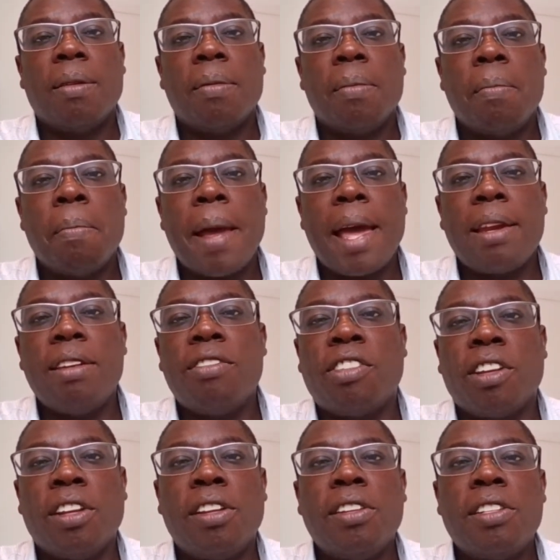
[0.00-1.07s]

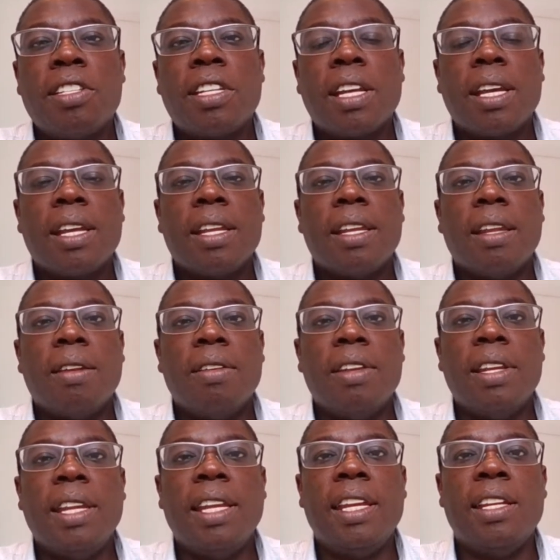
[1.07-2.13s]
Managers
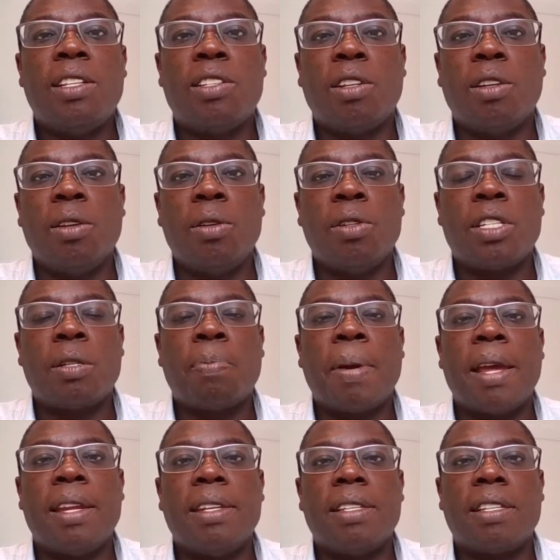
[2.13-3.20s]
need to
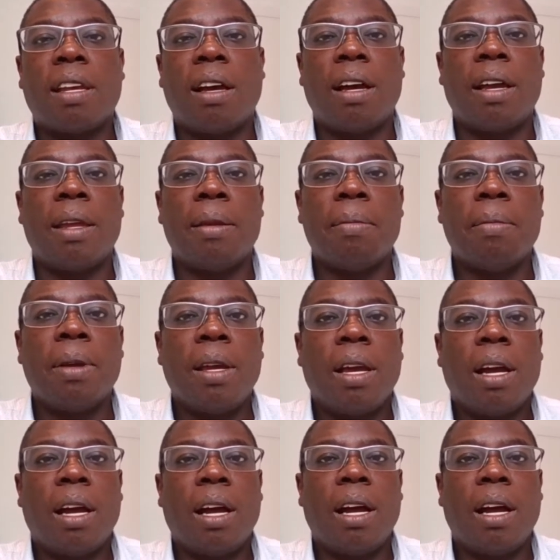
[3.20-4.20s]
spend time